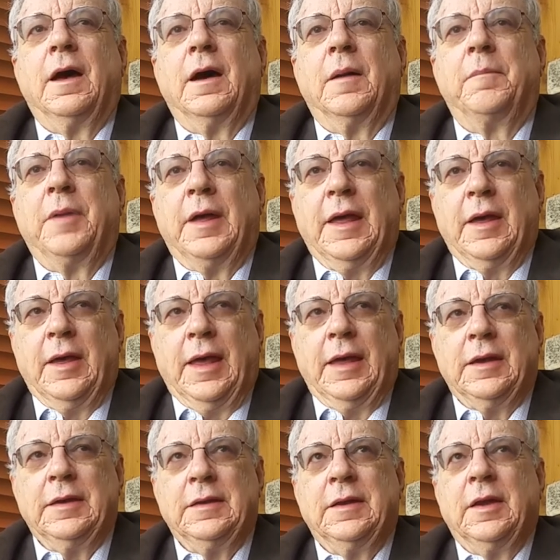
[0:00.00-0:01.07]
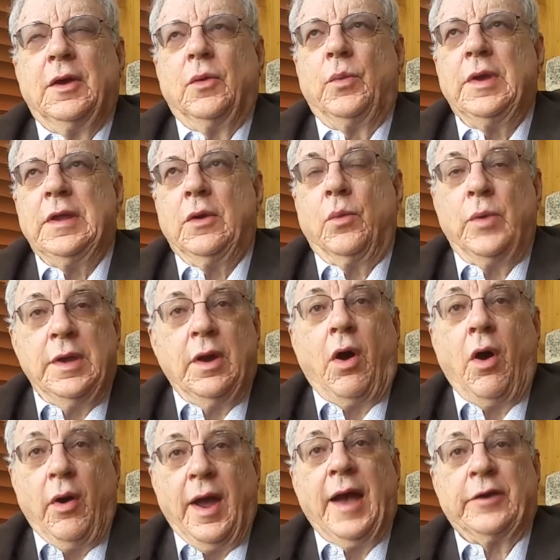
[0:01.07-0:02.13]
Uh, but and we we
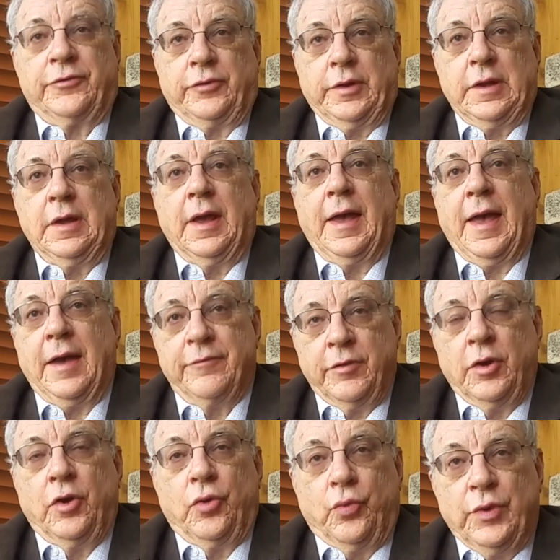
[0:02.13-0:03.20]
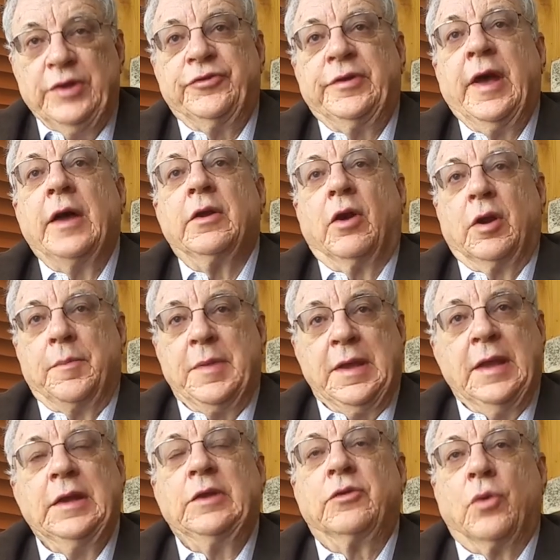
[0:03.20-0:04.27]
are actually have reached out and are
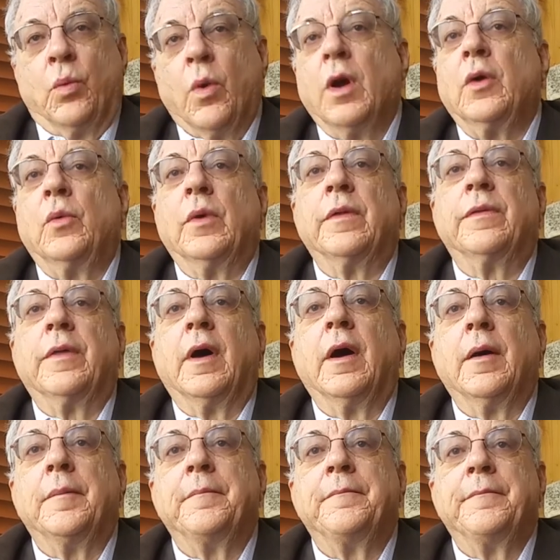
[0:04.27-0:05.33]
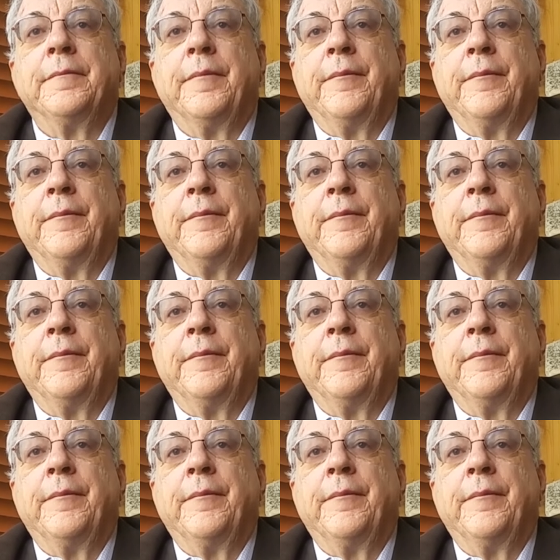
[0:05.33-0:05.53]
beginning to work with um,